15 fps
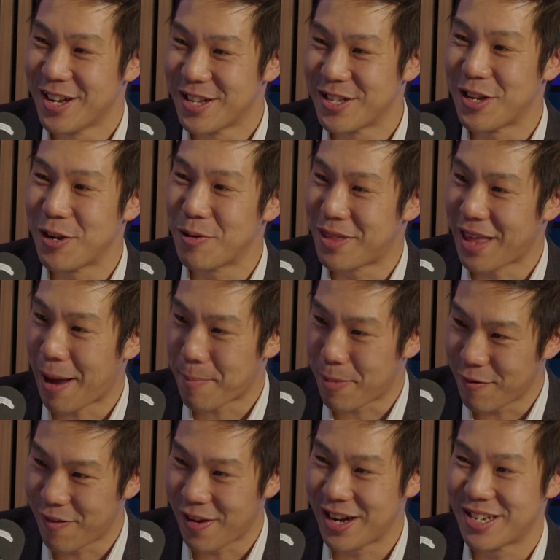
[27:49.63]
to that
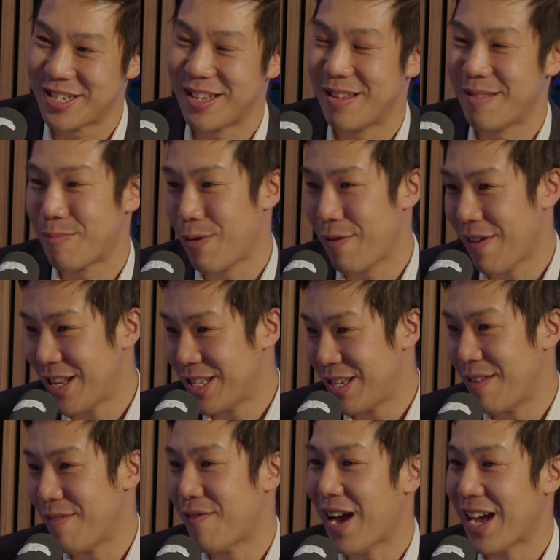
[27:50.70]

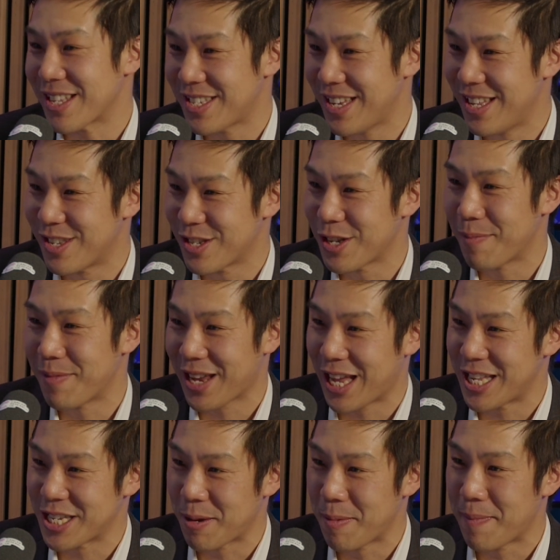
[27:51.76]
preventative vaccine to stop the
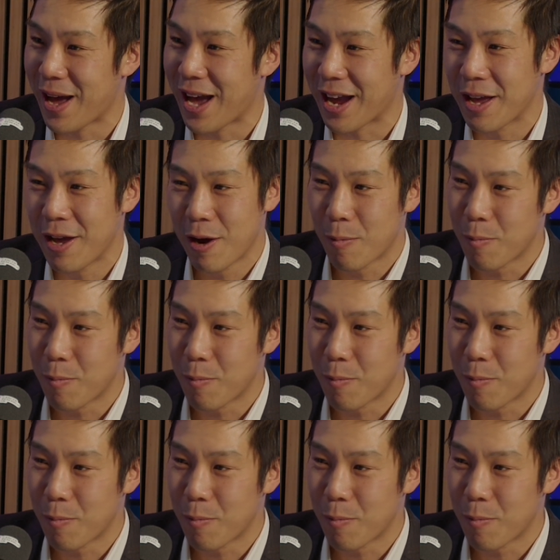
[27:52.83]
cancer coming back,